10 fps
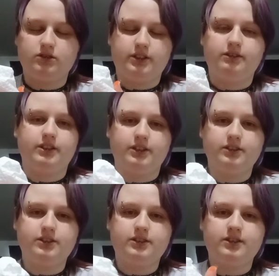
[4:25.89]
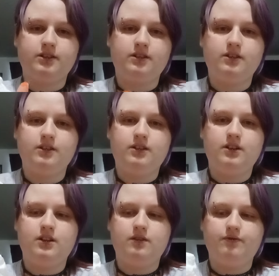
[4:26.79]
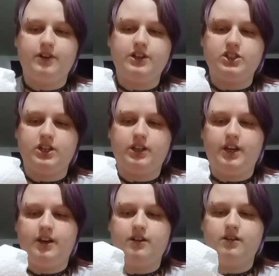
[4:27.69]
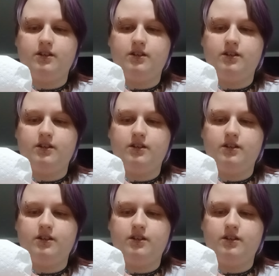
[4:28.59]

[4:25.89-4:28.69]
like this, very gently.